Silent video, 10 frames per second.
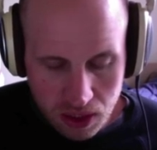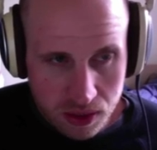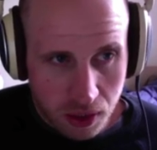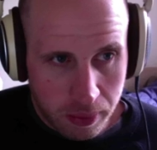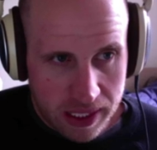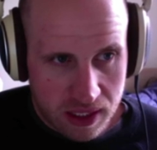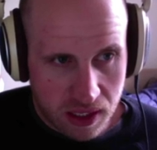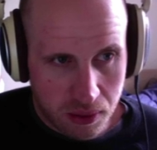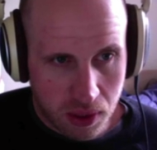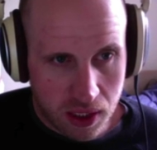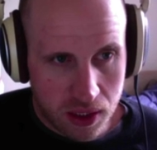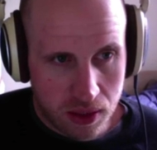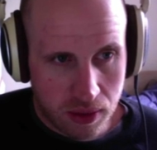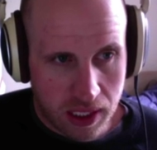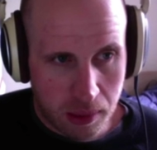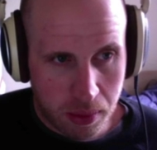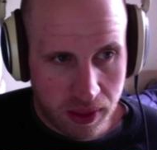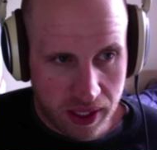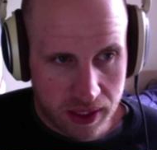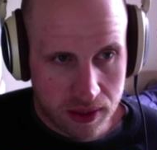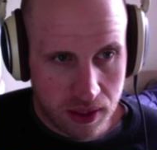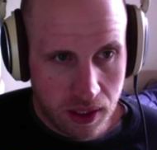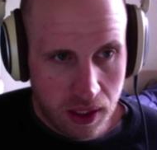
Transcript: So basically we're going to do a couple things.